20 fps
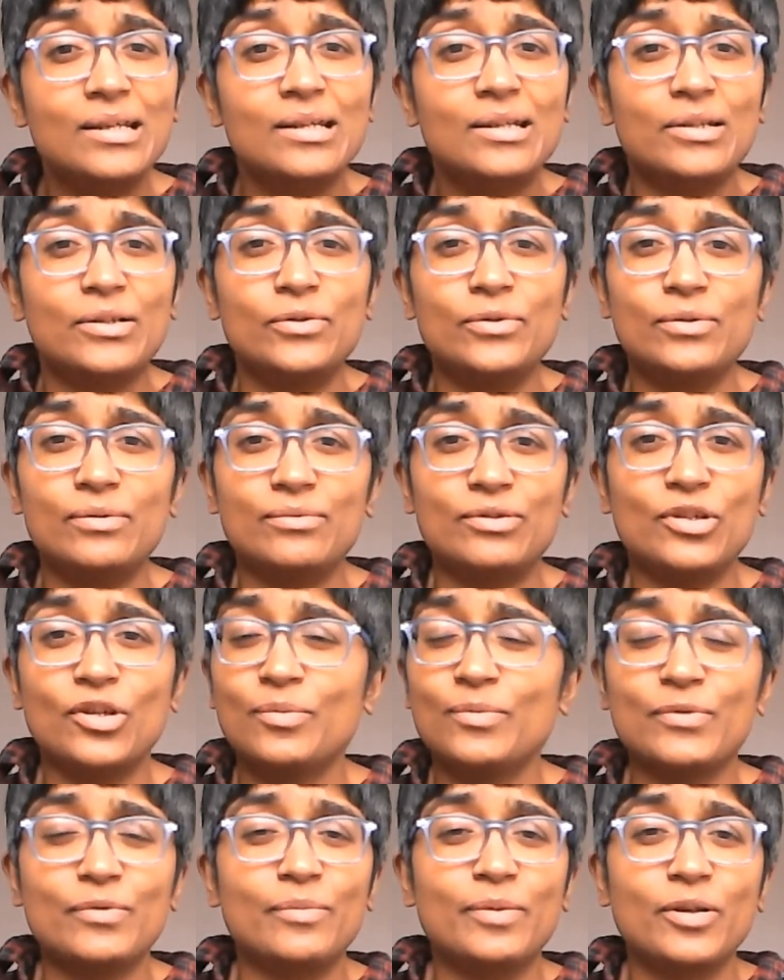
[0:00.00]
She
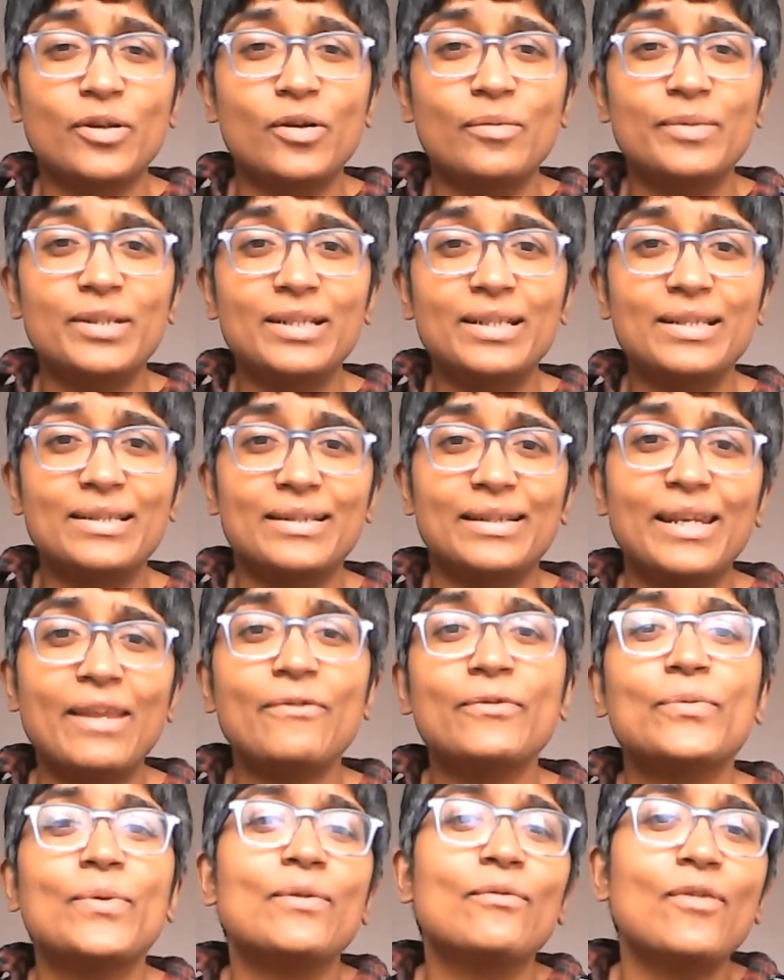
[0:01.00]
comes from a communist or
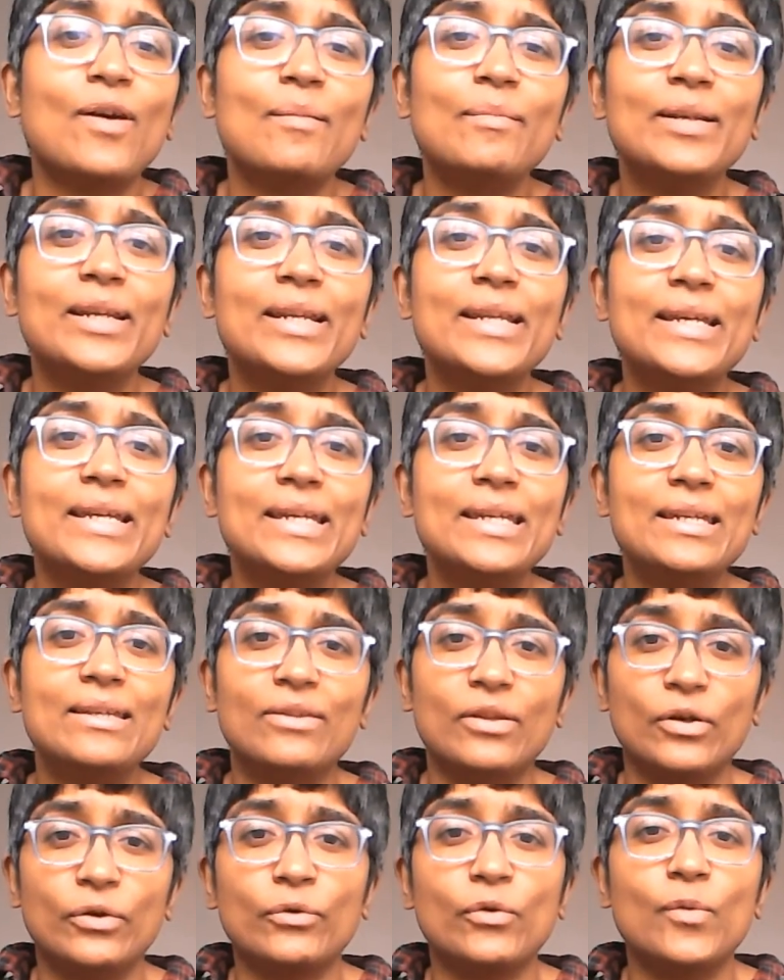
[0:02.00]
left-wing family
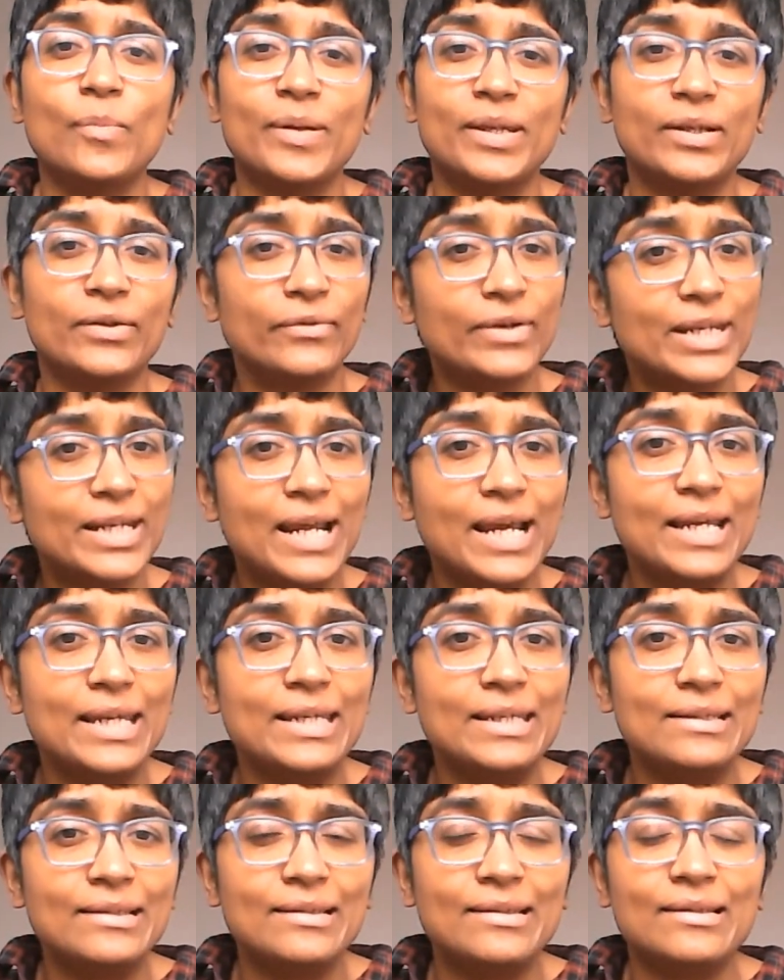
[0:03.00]
that grew up in
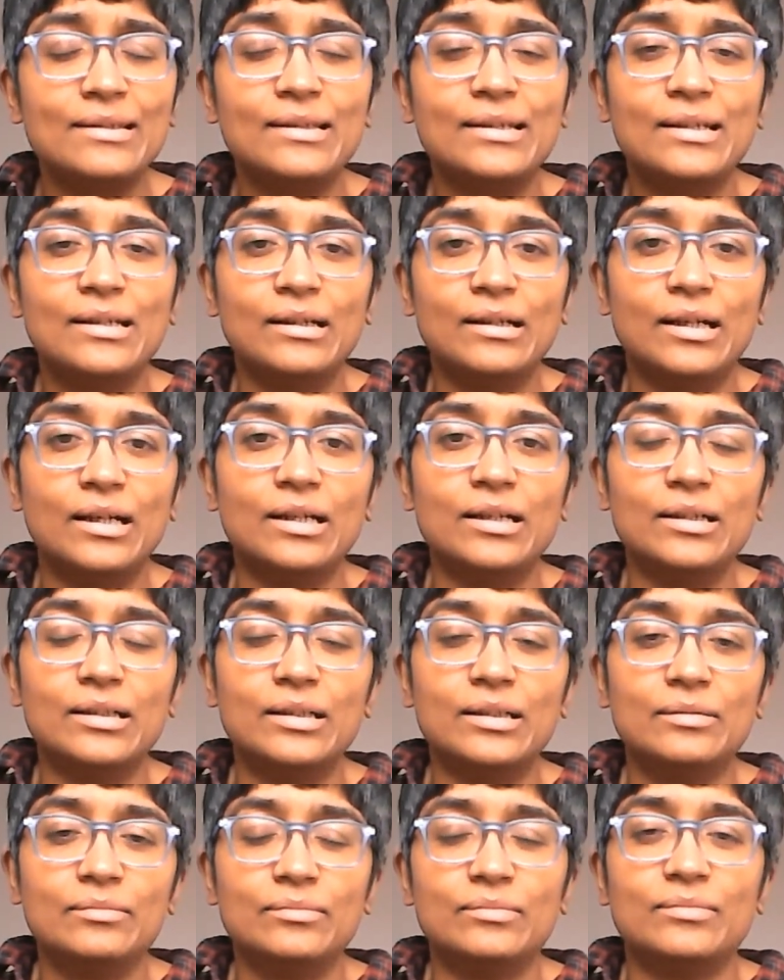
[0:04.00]
Greenhays.
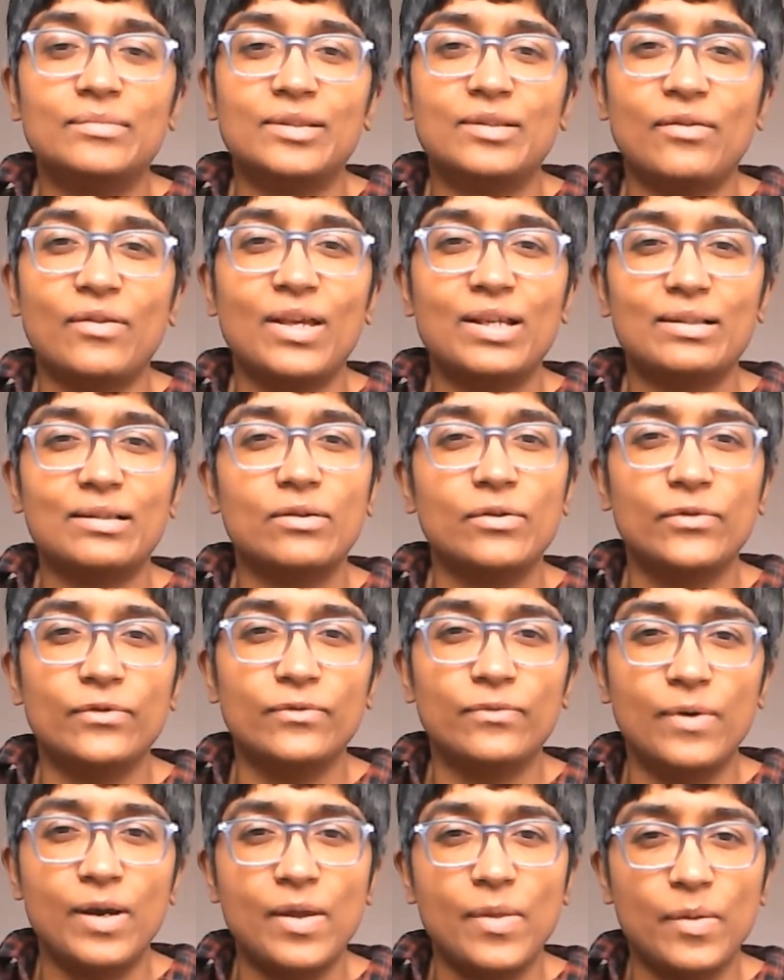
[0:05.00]
So that's kind of
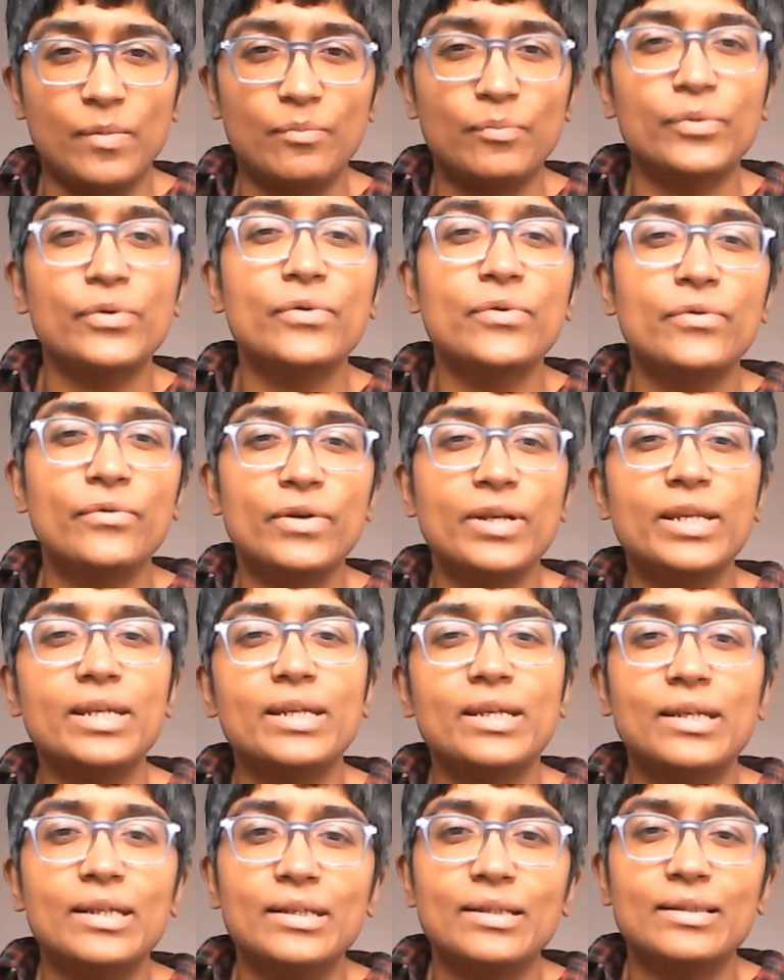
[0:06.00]
where the brewery
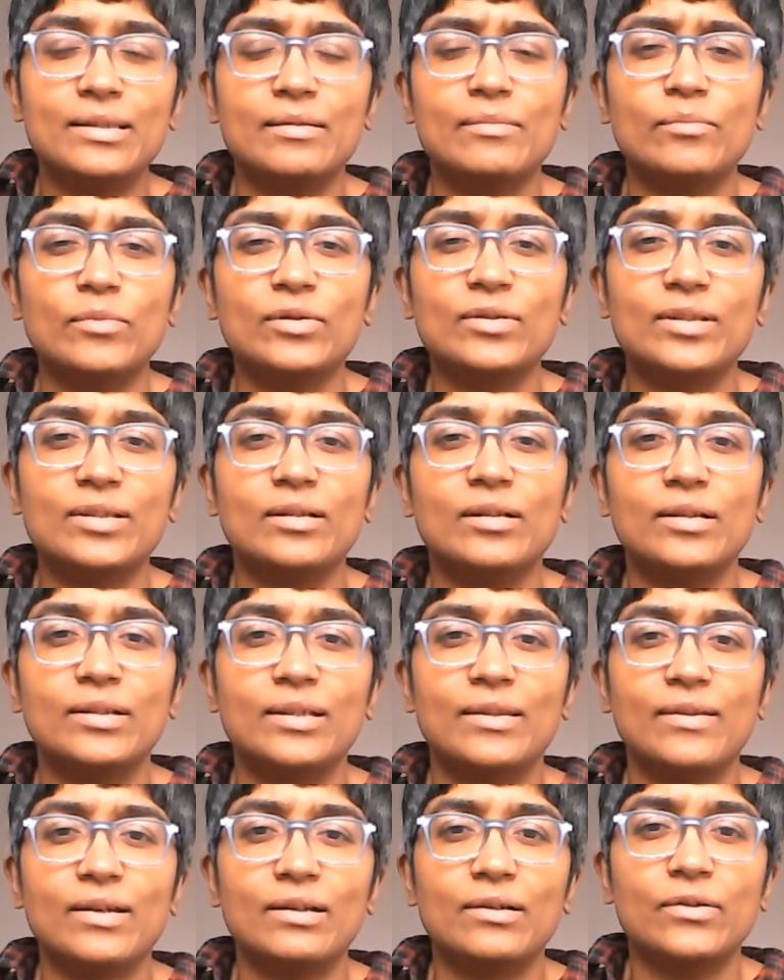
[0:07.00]
is in Moss Side, in
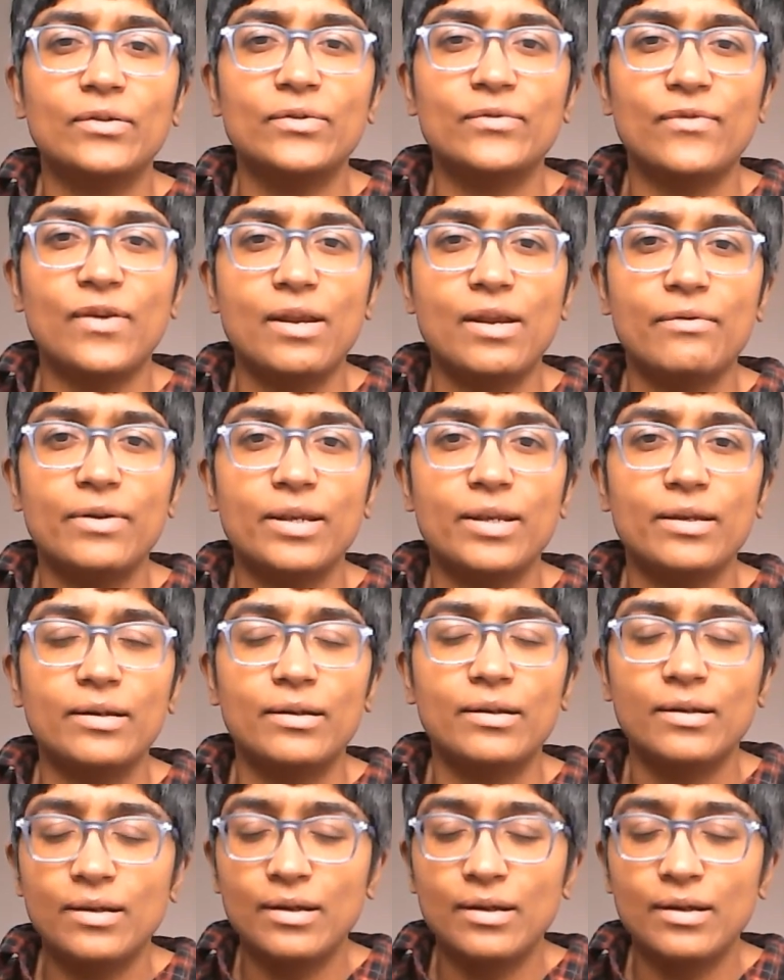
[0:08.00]
that kind of area.